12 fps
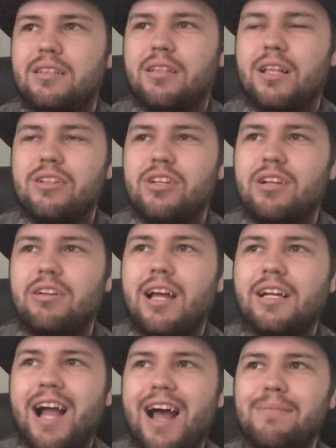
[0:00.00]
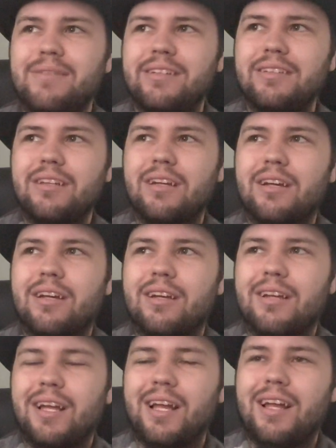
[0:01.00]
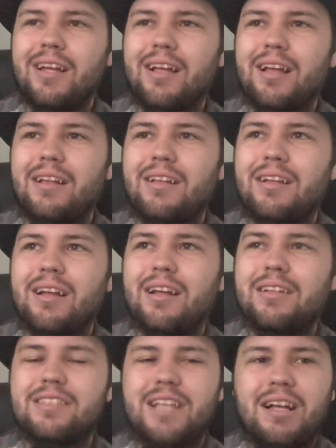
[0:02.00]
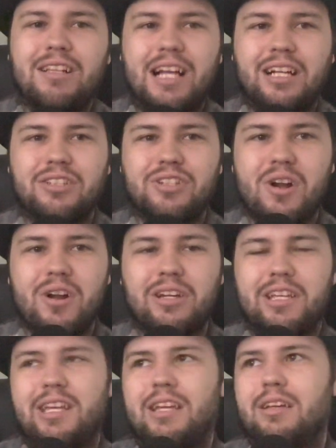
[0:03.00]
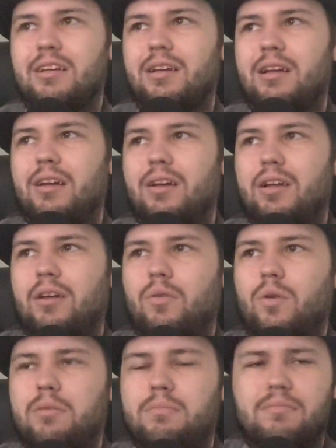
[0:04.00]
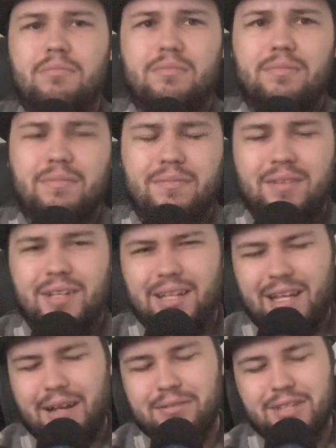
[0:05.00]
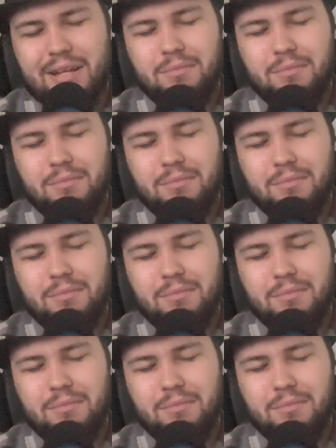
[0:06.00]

Did you hear that gobbling? It sounded like a turkey. And I was like,